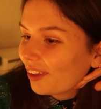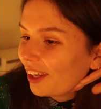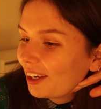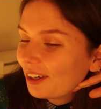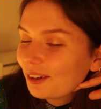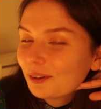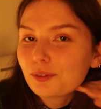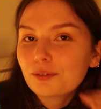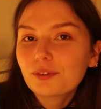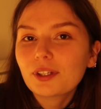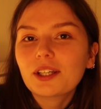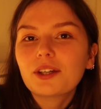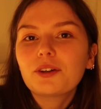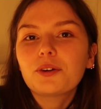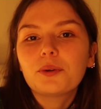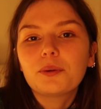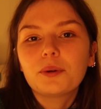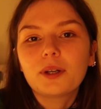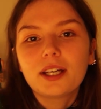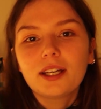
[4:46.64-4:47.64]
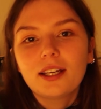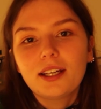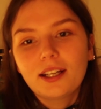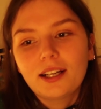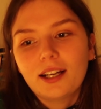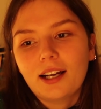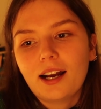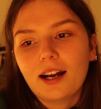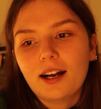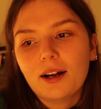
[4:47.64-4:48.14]
and it was really cool.
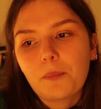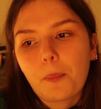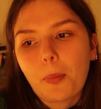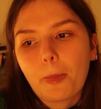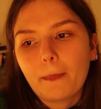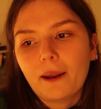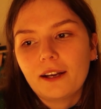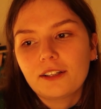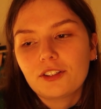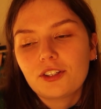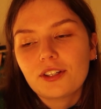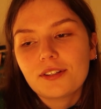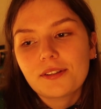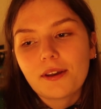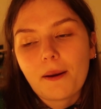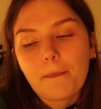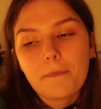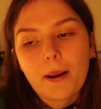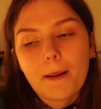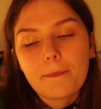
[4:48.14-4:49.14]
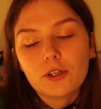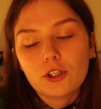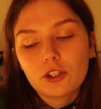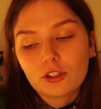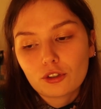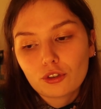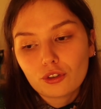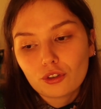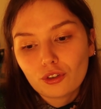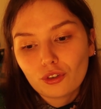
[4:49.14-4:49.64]
Um, and she signed my
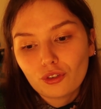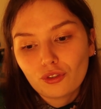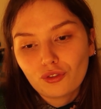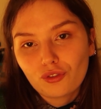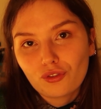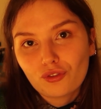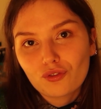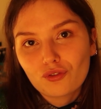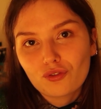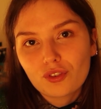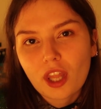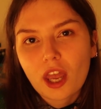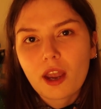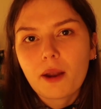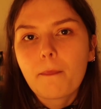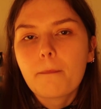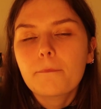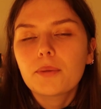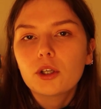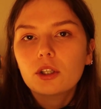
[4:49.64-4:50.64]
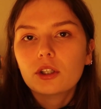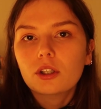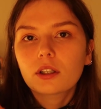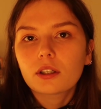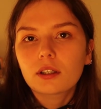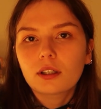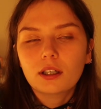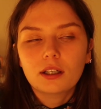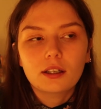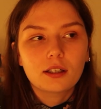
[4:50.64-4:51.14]
books. No, book.
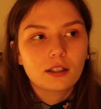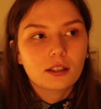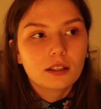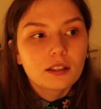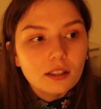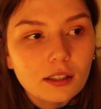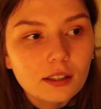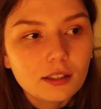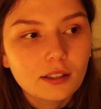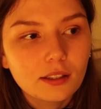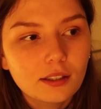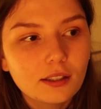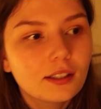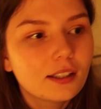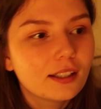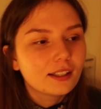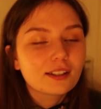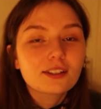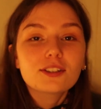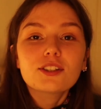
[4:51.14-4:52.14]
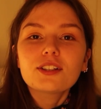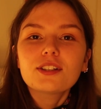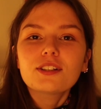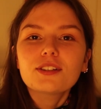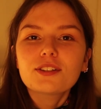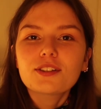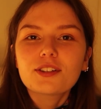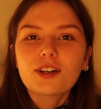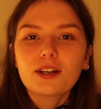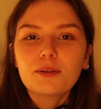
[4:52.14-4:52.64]
She
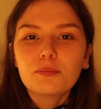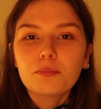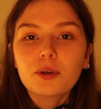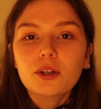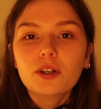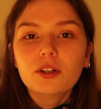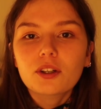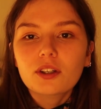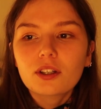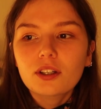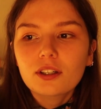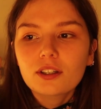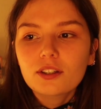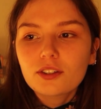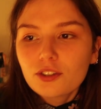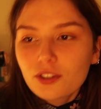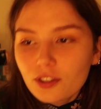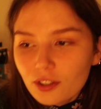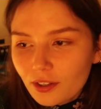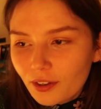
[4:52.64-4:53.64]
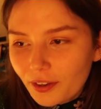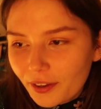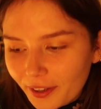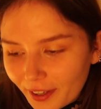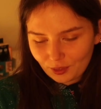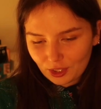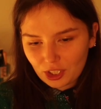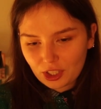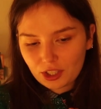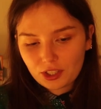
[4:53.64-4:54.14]
didn't sign books.
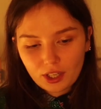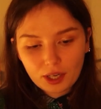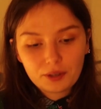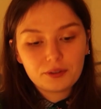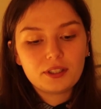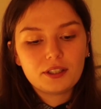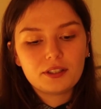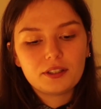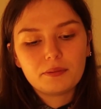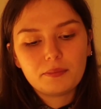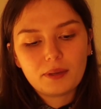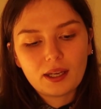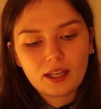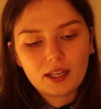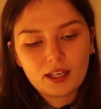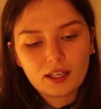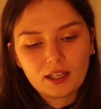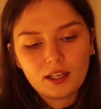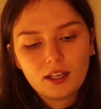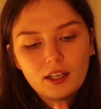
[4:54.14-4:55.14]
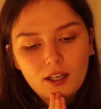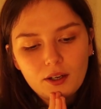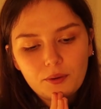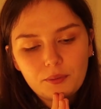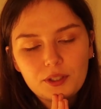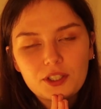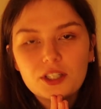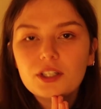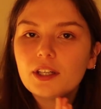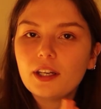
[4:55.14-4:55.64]
She sold it to me
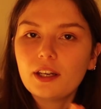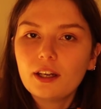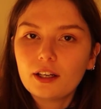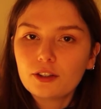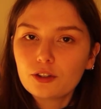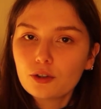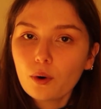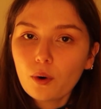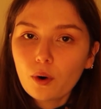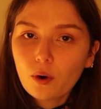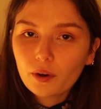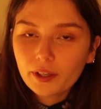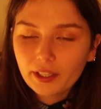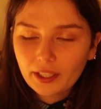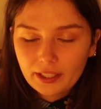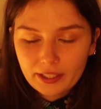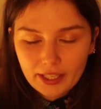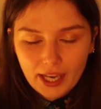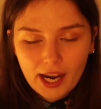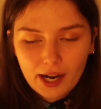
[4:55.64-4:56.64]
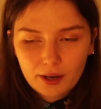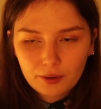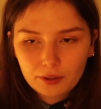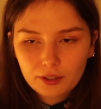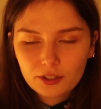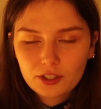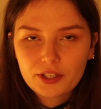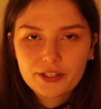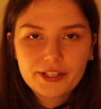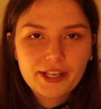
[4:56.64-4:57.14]
when she did her talk at
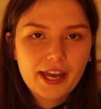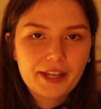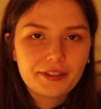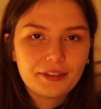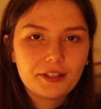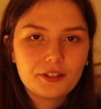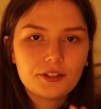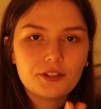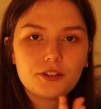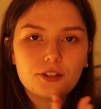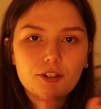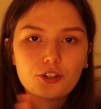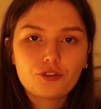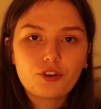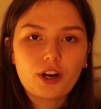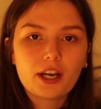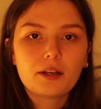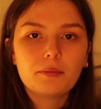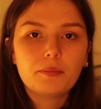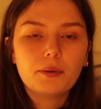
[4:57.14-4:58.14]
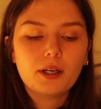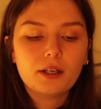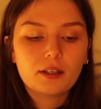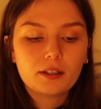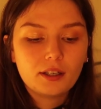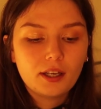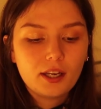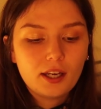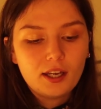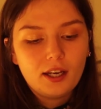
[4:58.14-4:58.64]
YALC. She said this is a Shrek
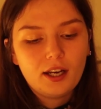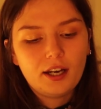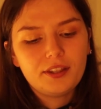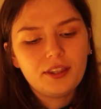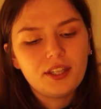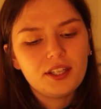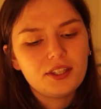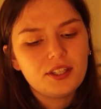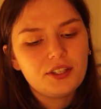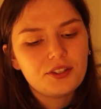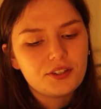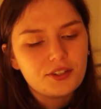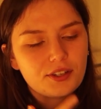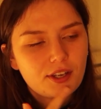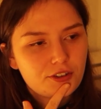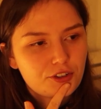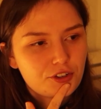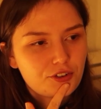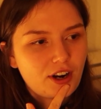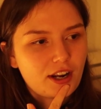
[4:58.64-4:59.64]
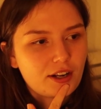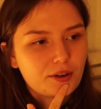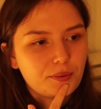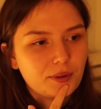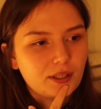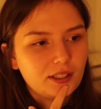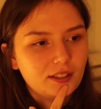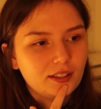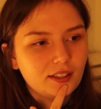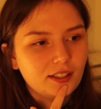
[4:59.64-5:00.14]
book. I think this is her Shrek
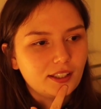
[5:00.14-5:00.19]
one.